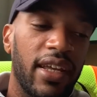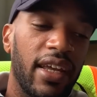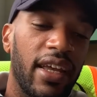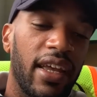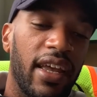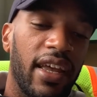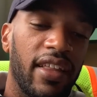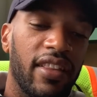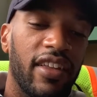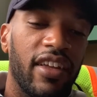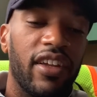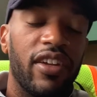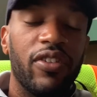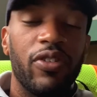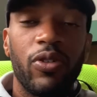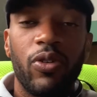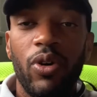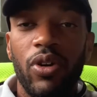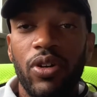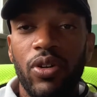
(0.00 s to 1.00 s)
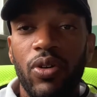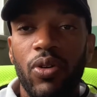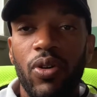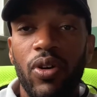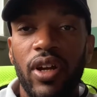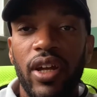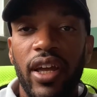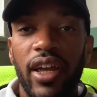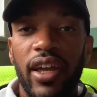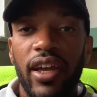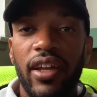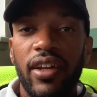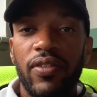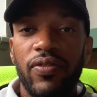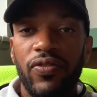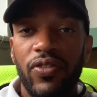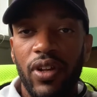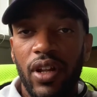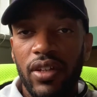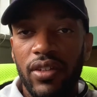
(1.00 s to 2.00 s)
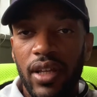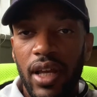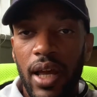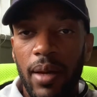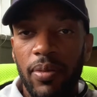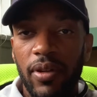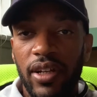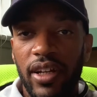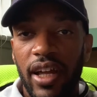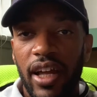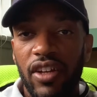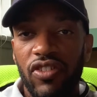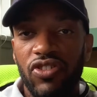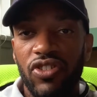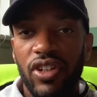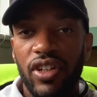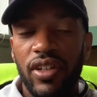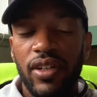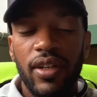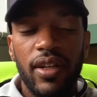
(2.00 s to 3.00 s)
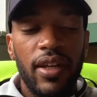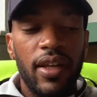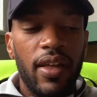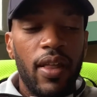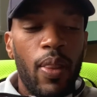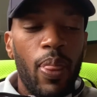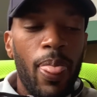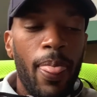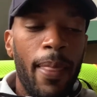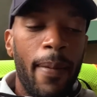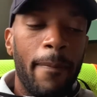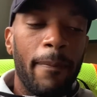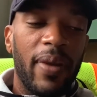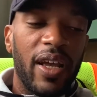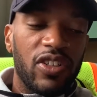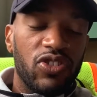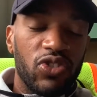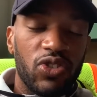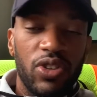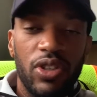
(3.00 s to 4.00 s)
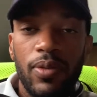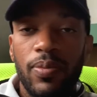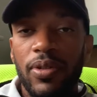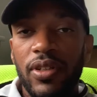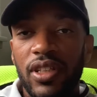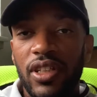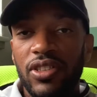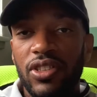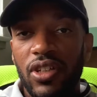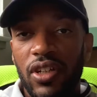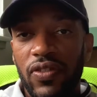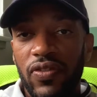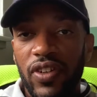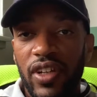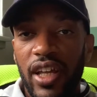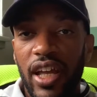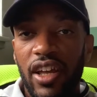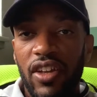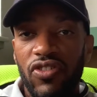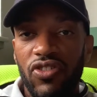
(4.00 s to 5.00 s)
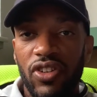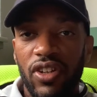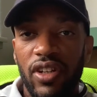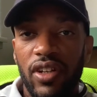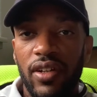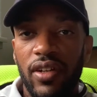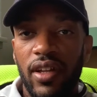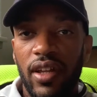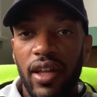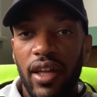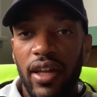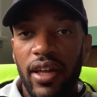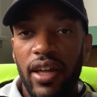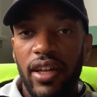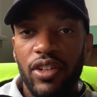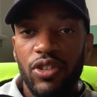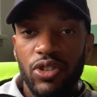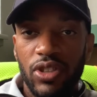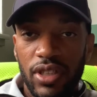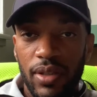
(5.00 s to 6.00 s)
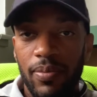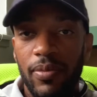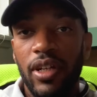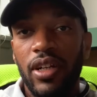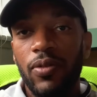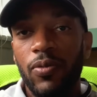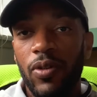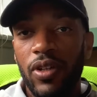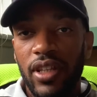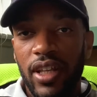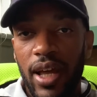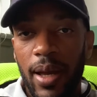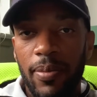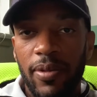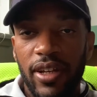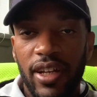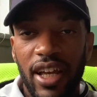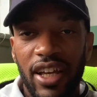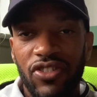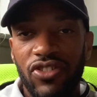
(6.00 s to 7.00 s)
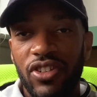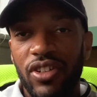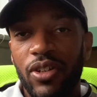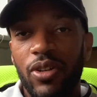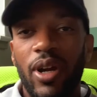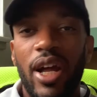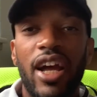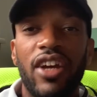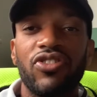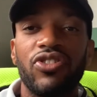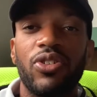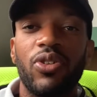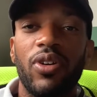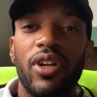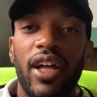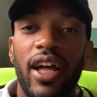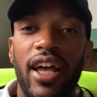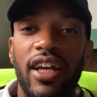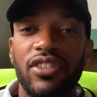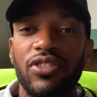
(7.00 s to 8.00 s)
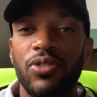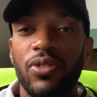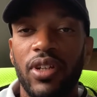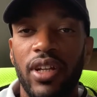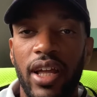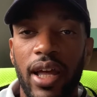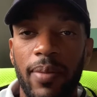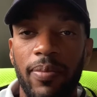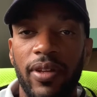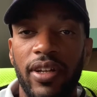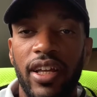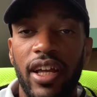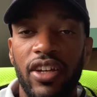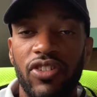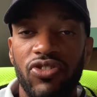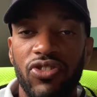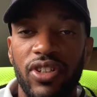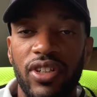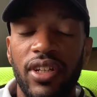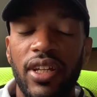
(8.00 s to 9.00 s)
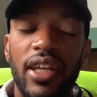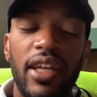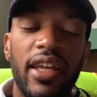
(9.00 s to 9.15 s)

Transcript: and then you're going to go ahead, fill out the application. Make sure you put the certification, you submit it with the application. They're actually going to ask you in the application